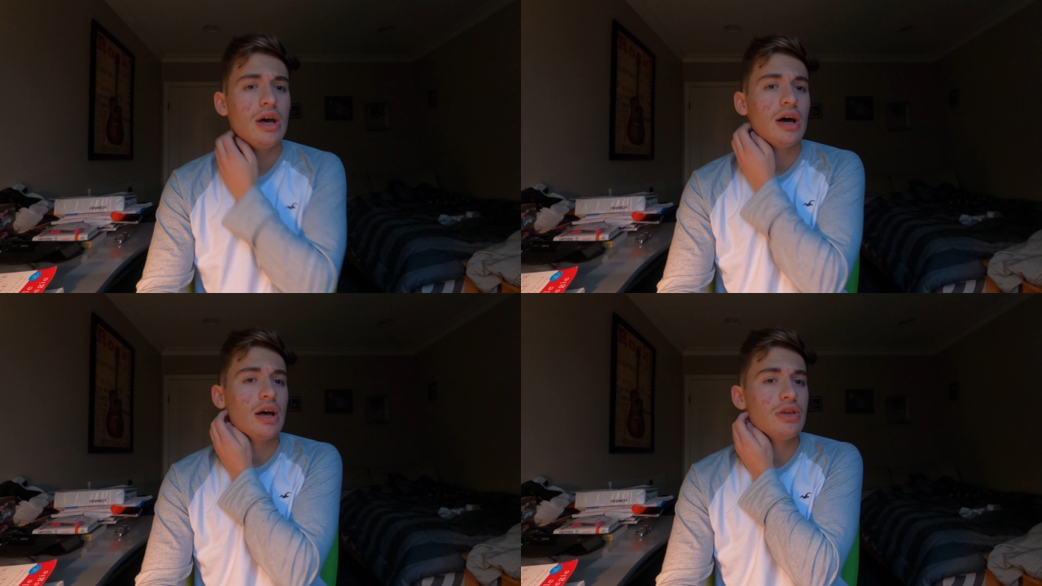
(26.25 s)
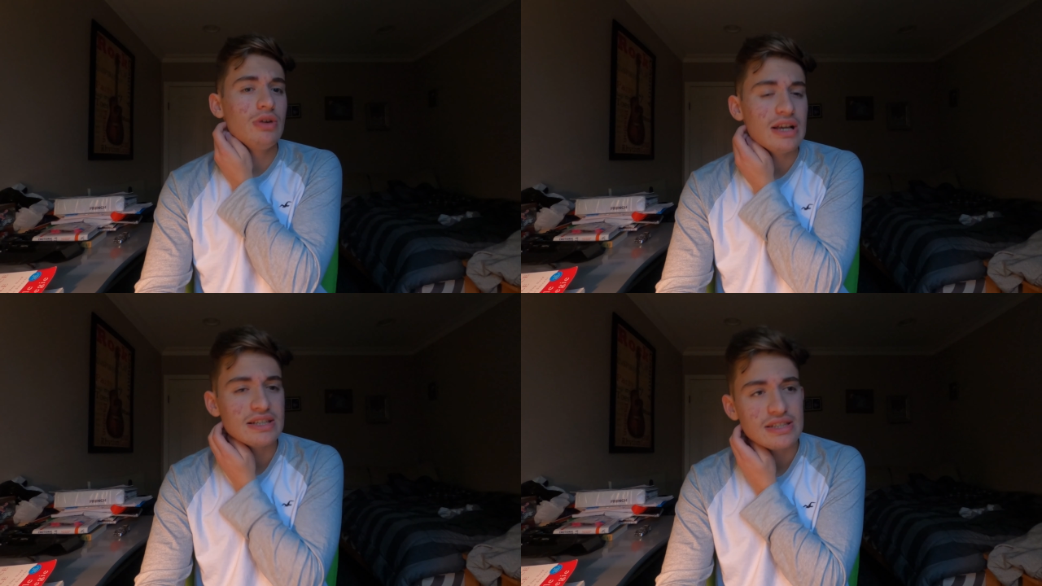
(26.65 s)
uh, you
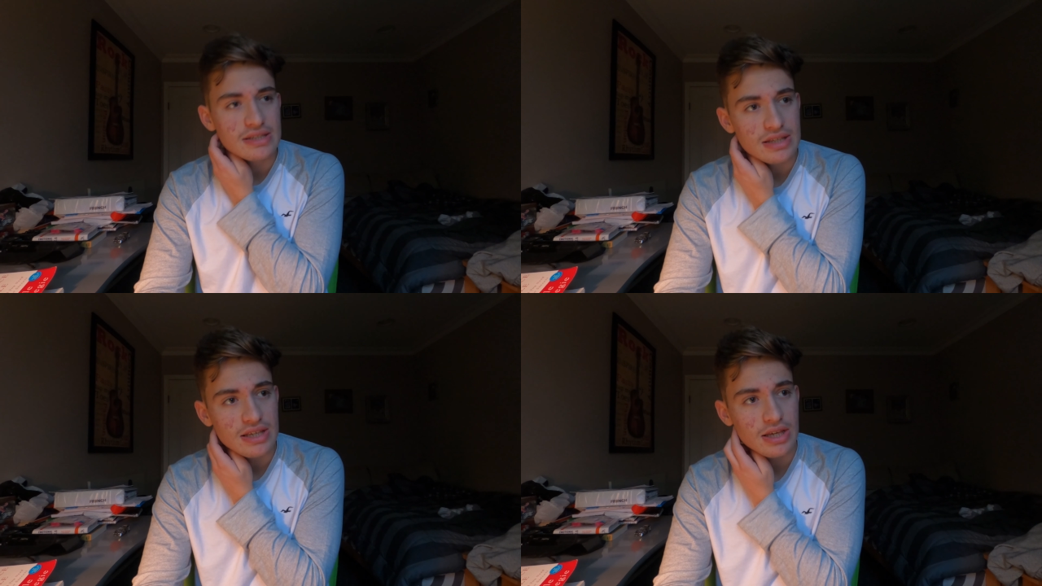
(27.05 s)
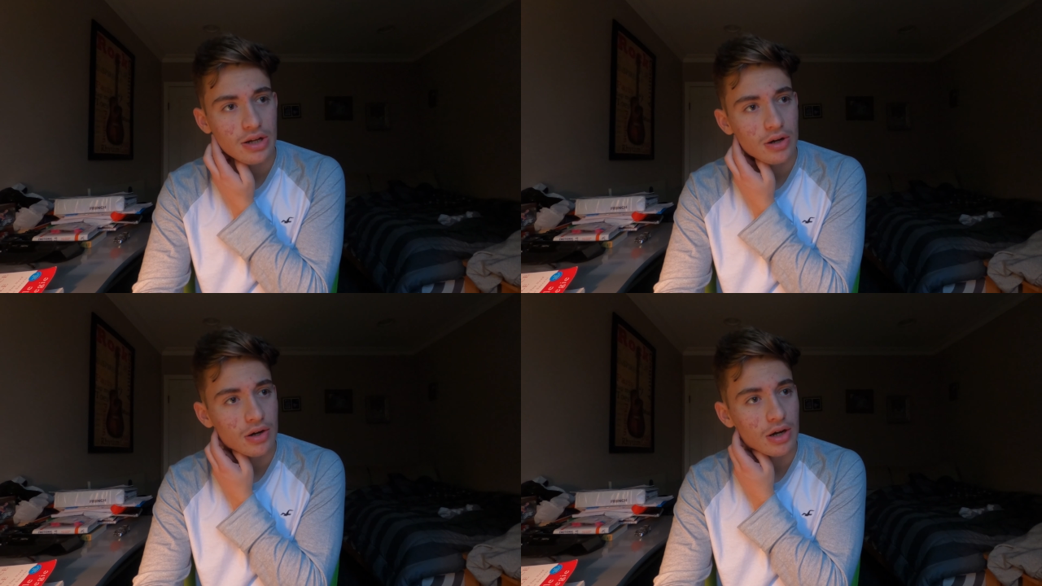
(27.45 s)
guys can see
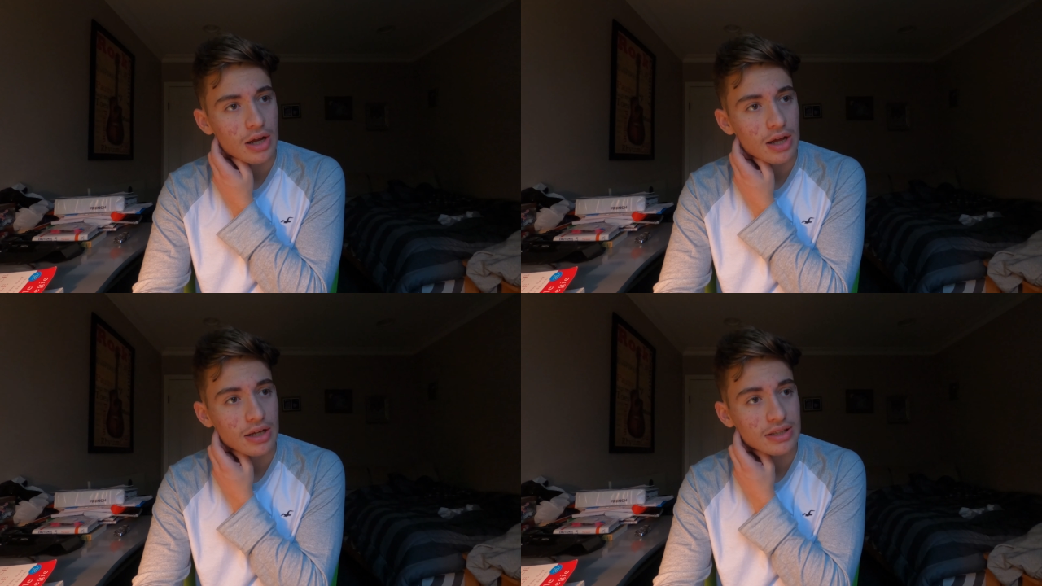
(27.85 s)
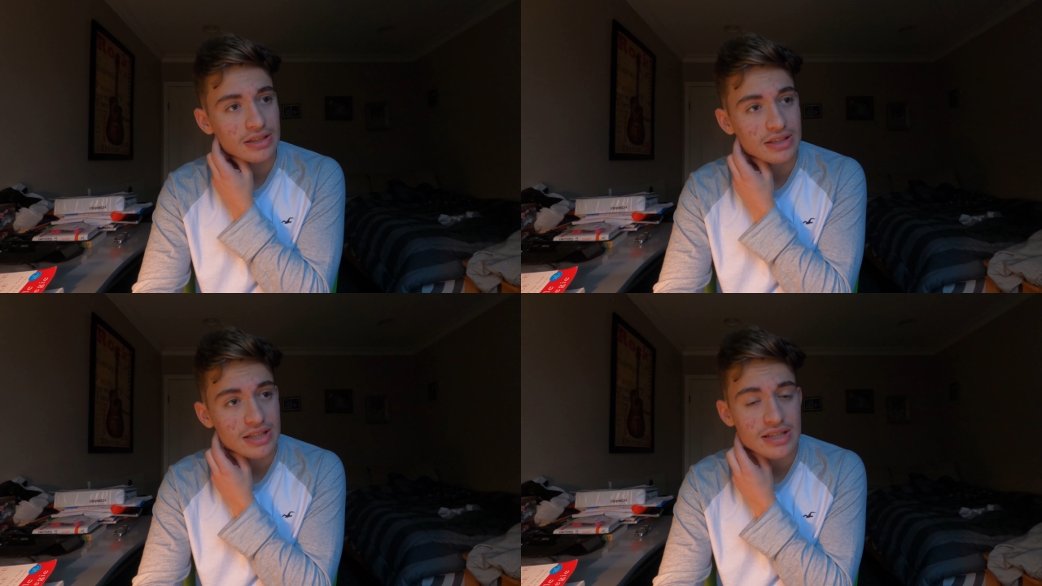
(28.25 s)
here, uh,
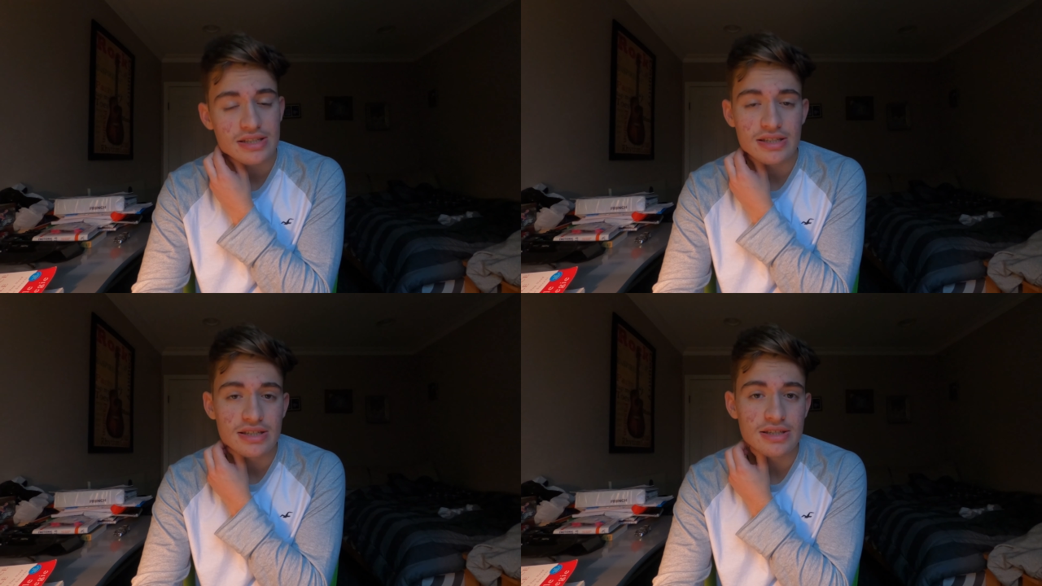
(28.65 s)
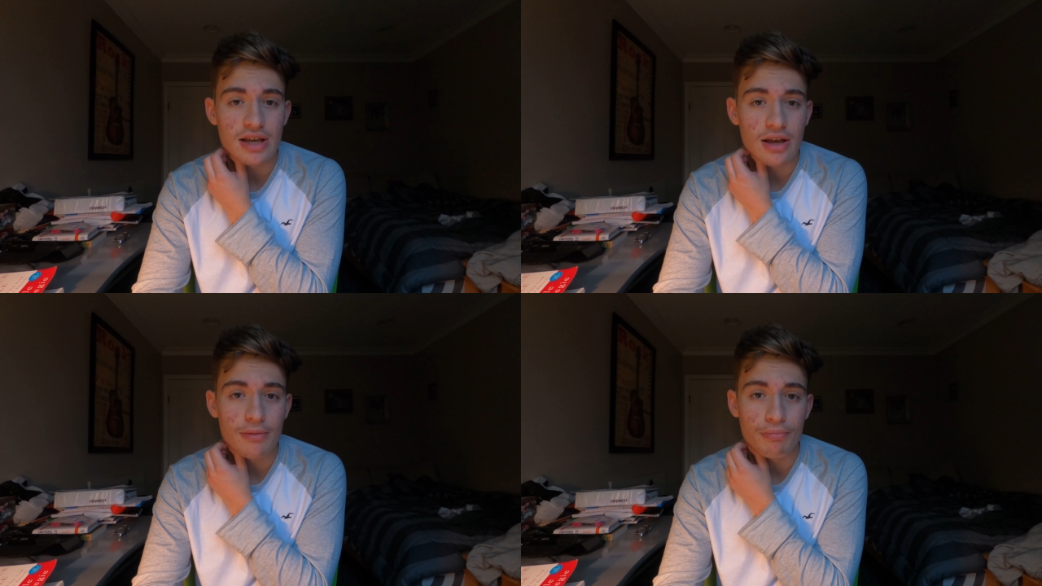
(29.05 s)
this is
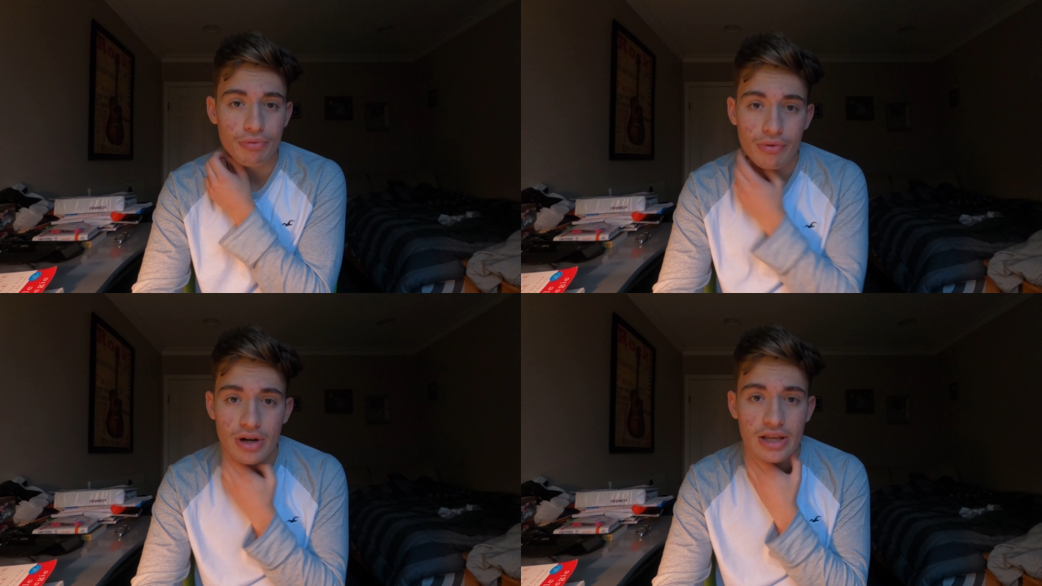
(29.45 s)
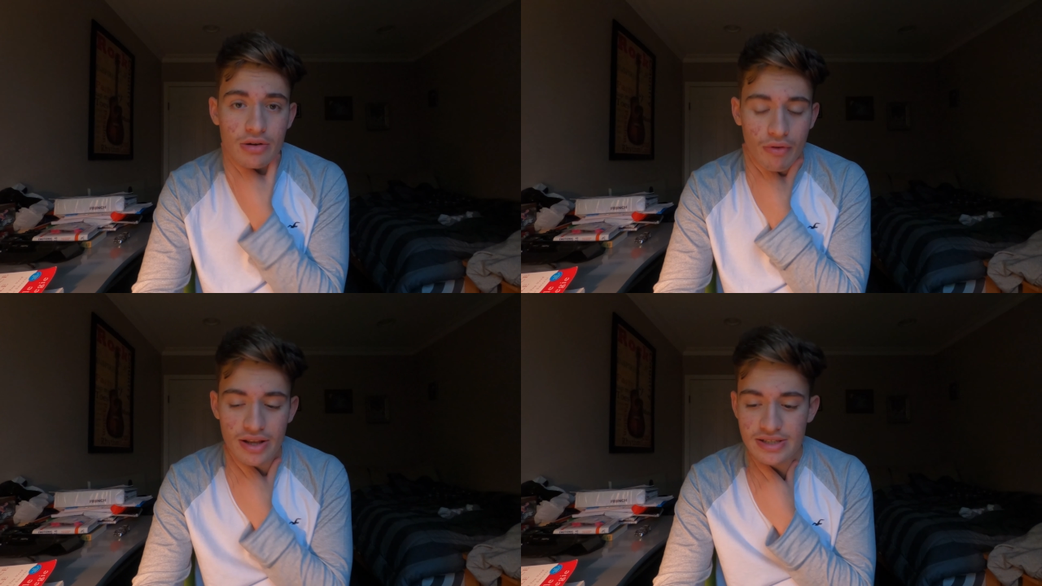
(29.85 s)
uh, pretty
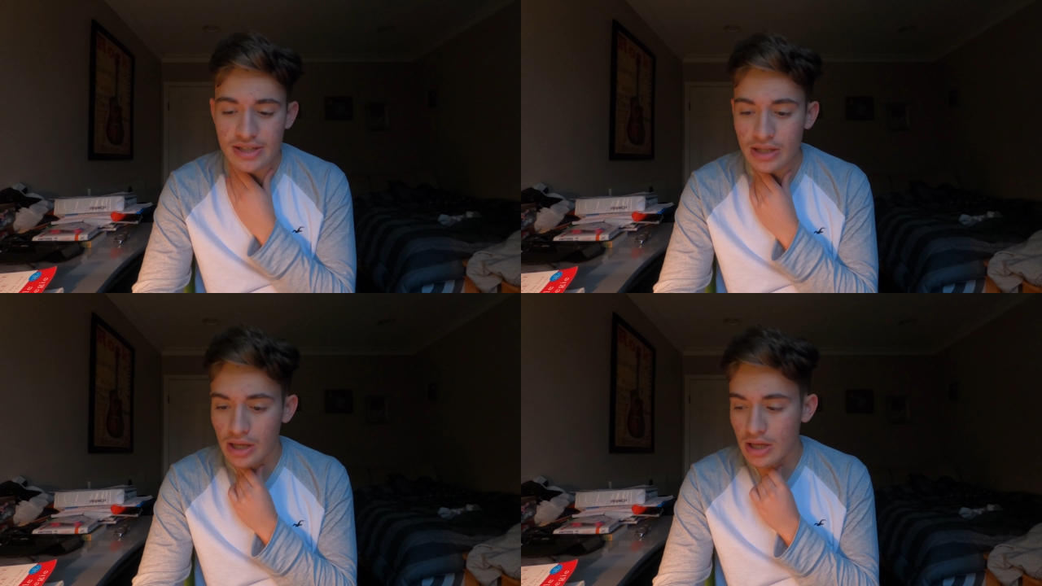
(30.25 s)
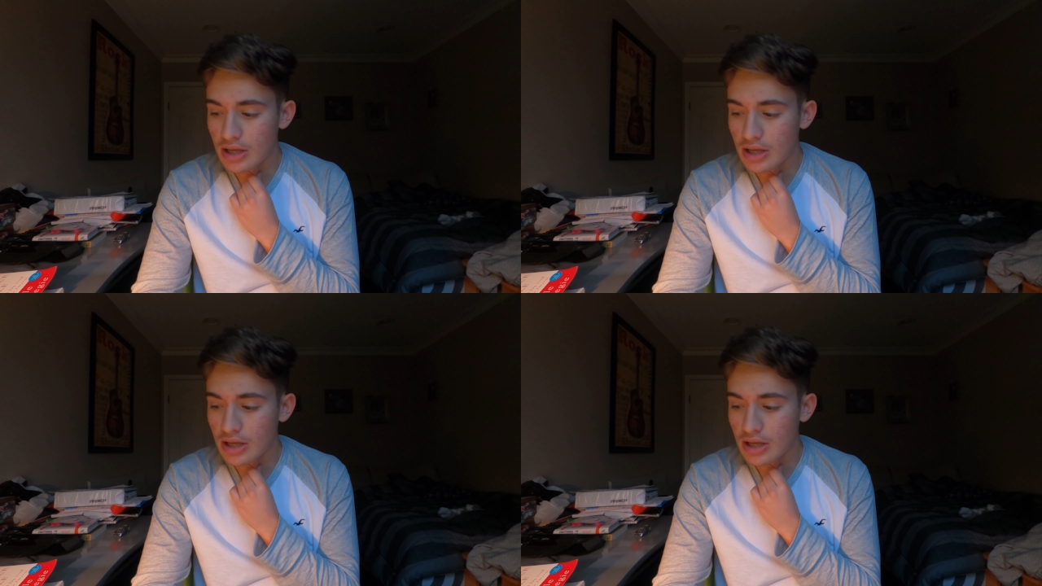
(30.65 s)
crazy.